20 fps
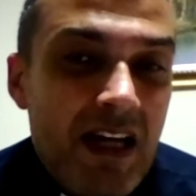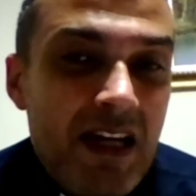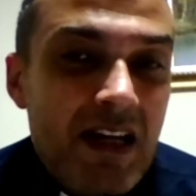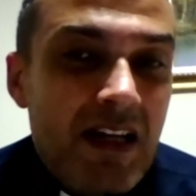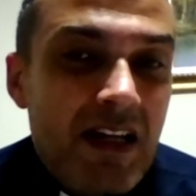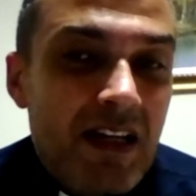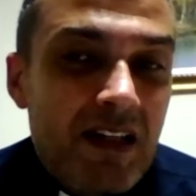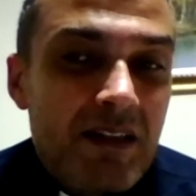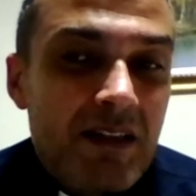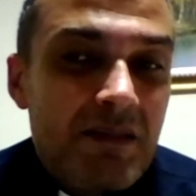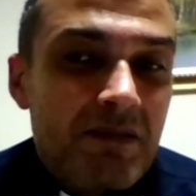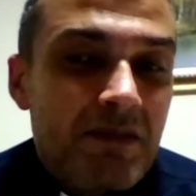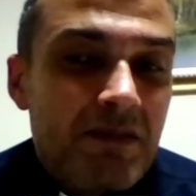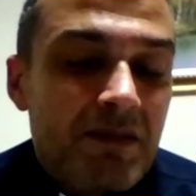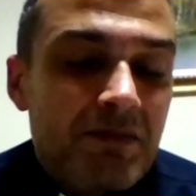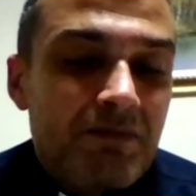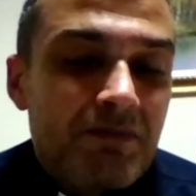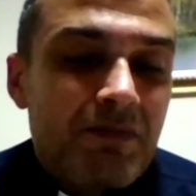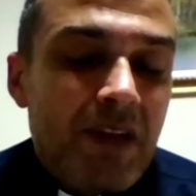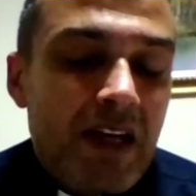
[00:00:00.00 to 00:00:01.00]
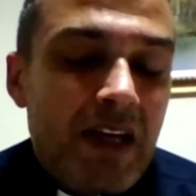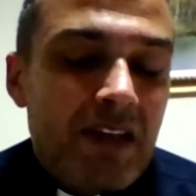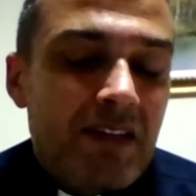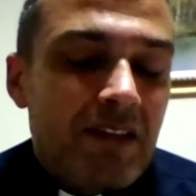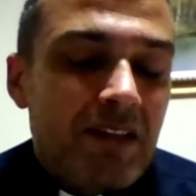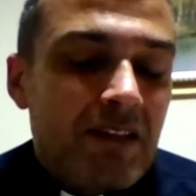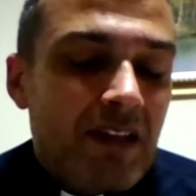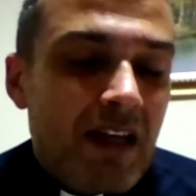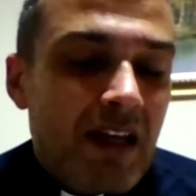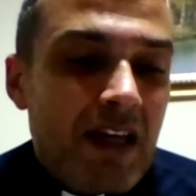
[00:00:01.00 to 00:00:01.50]

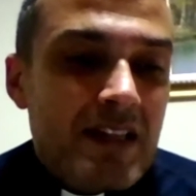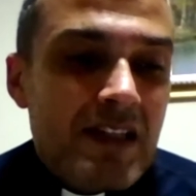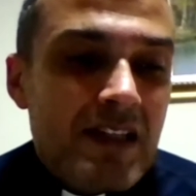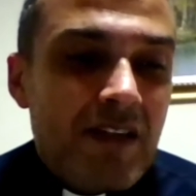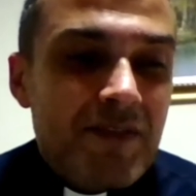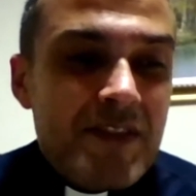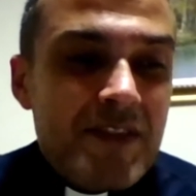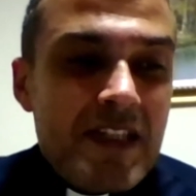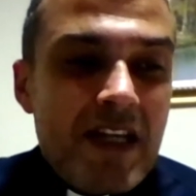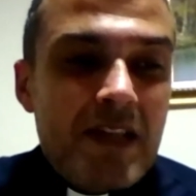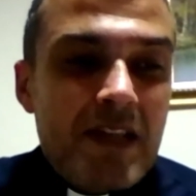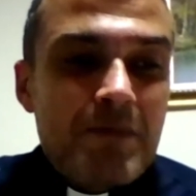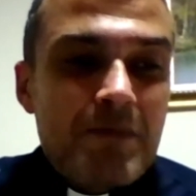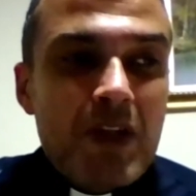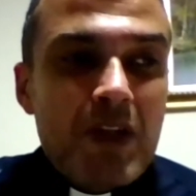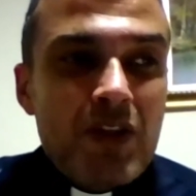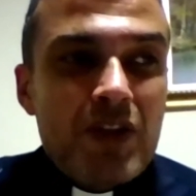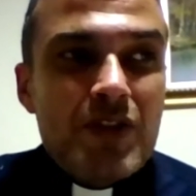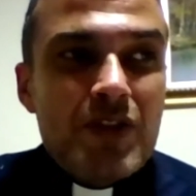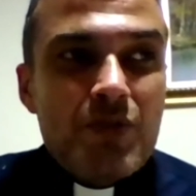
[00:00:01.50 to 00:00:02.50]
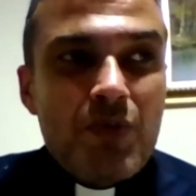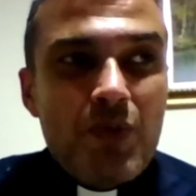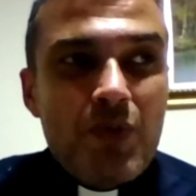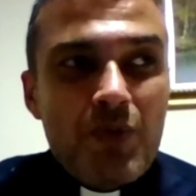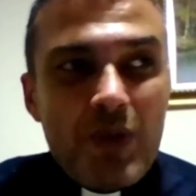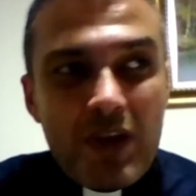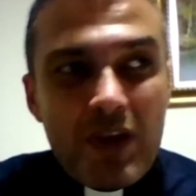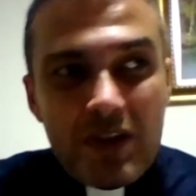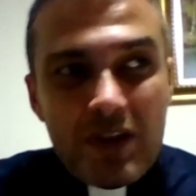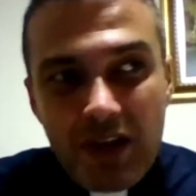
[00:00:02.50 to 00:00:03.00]
as I've said, because we
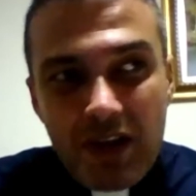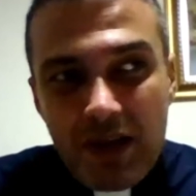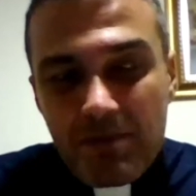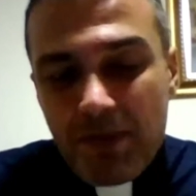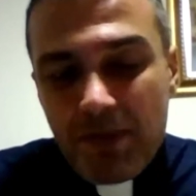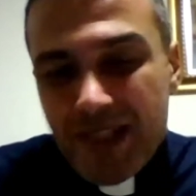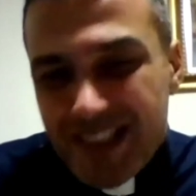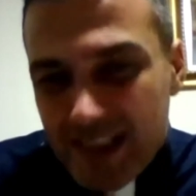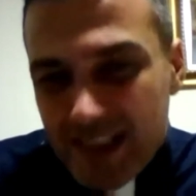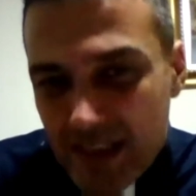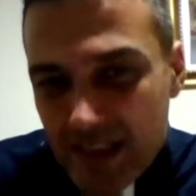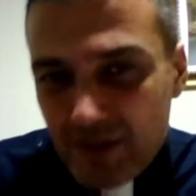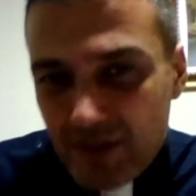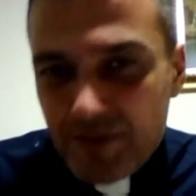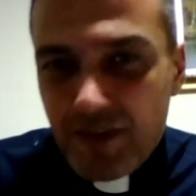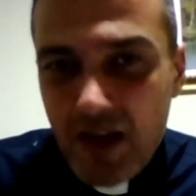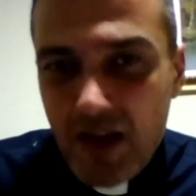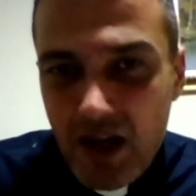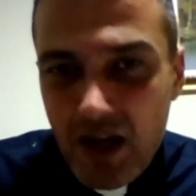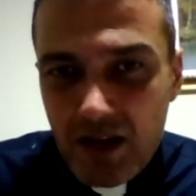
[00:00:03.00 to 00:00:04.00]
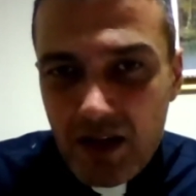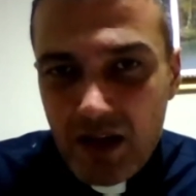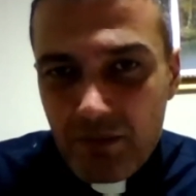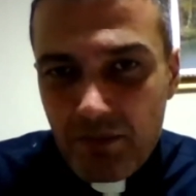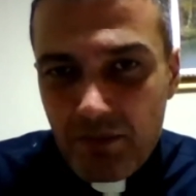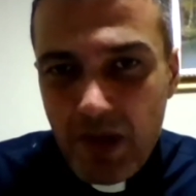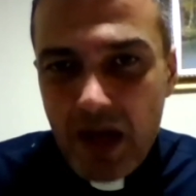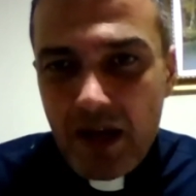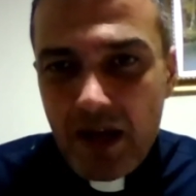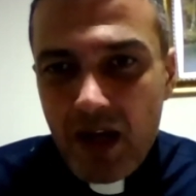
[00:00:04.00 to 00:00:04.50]
were a bit far,
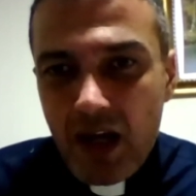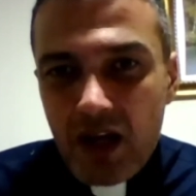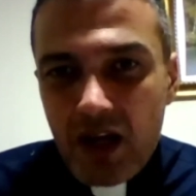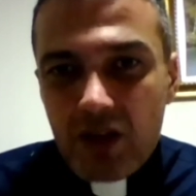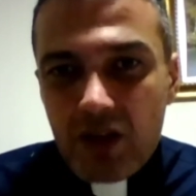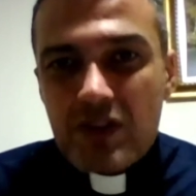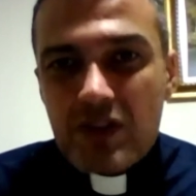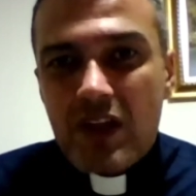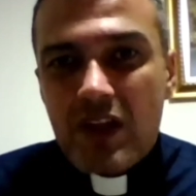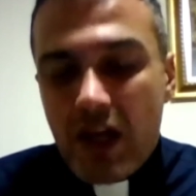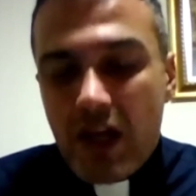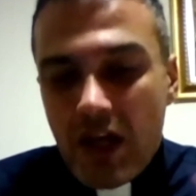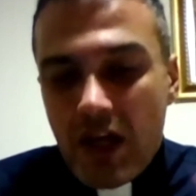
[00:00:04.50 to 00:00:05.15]
my house,